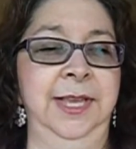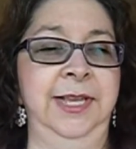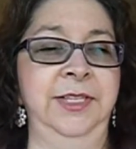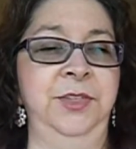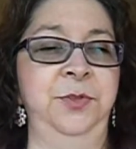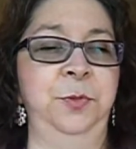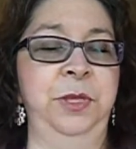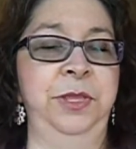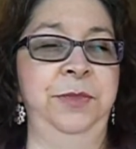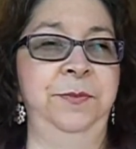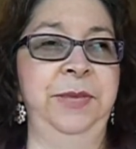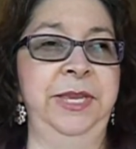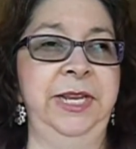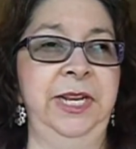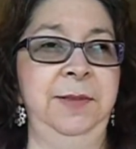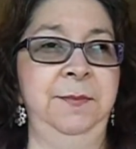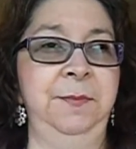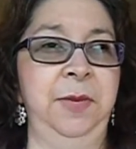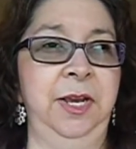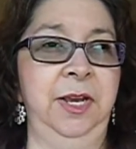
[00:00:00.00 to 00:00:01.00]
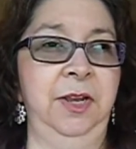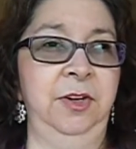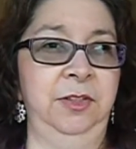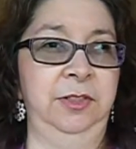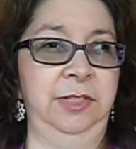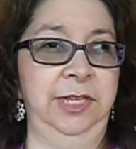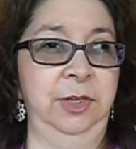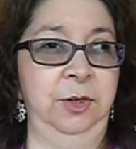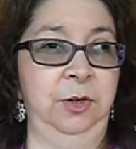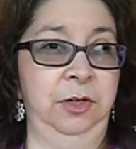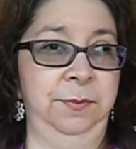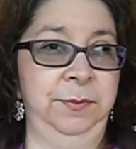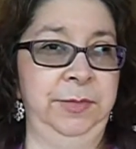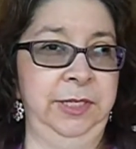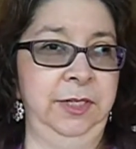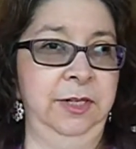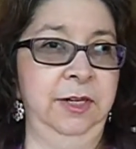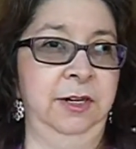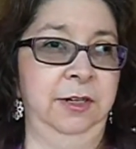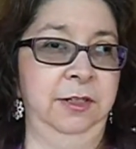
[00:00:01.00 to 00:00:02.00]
As with many modern Lenormand